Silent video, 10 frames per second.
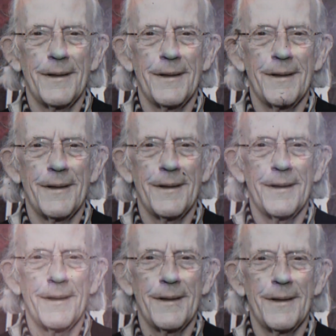later in the
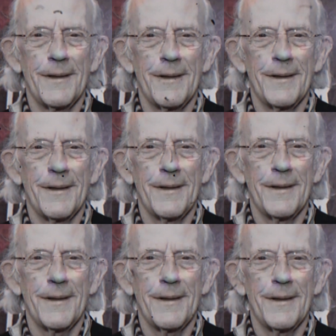film. Within
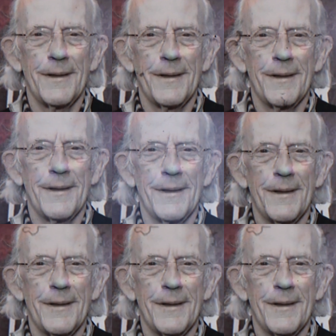its more structure,